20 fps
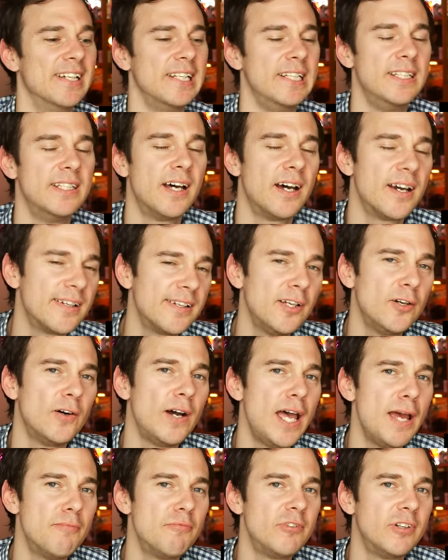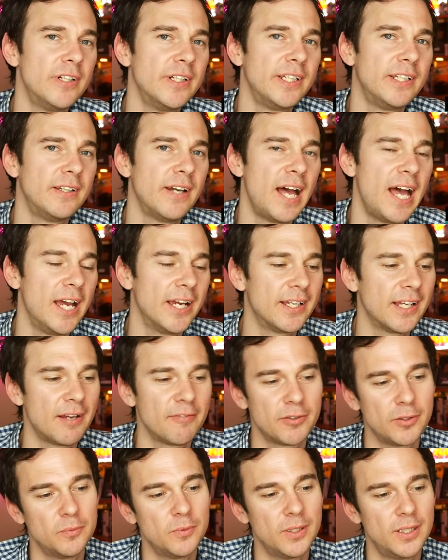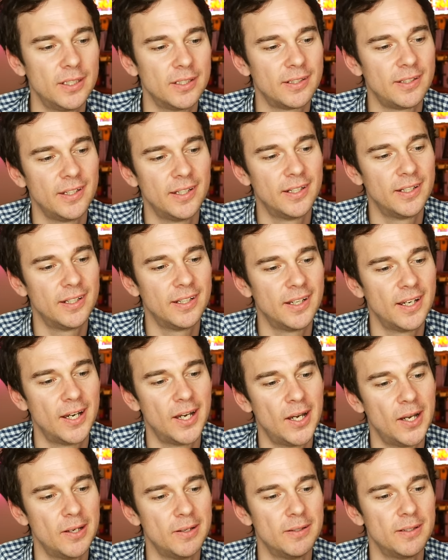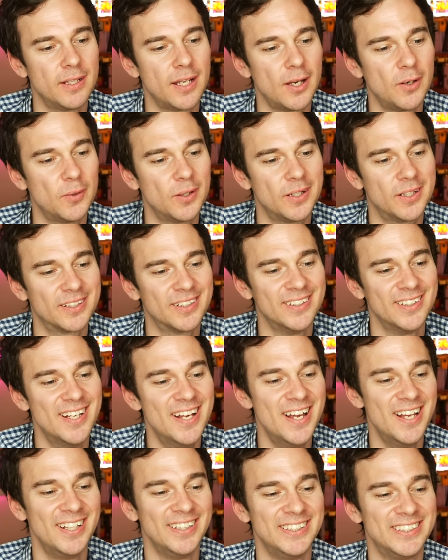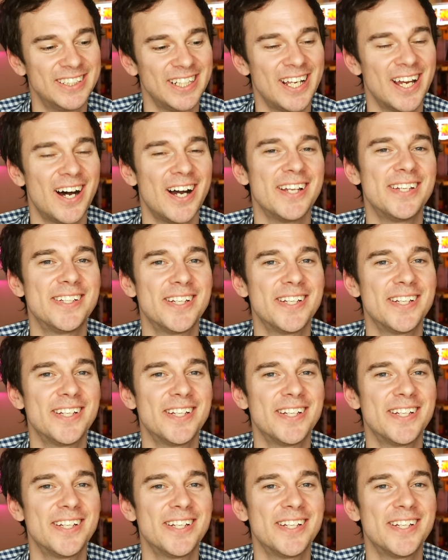Nice little hemorrhoid gag, having worked in uh, lower GI